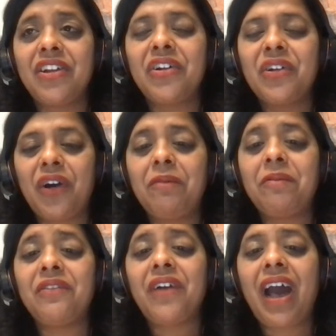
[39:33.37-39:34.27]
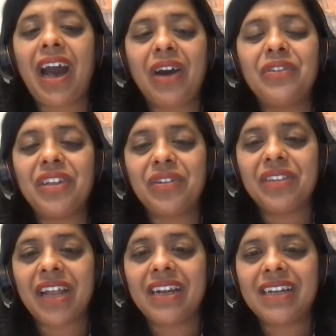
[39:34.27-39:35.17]
the top of how they
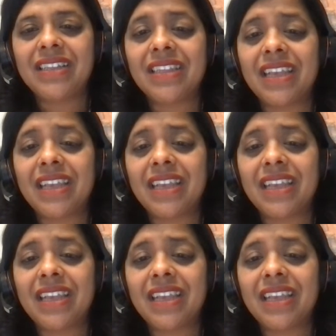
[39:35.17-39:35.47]
use analytics.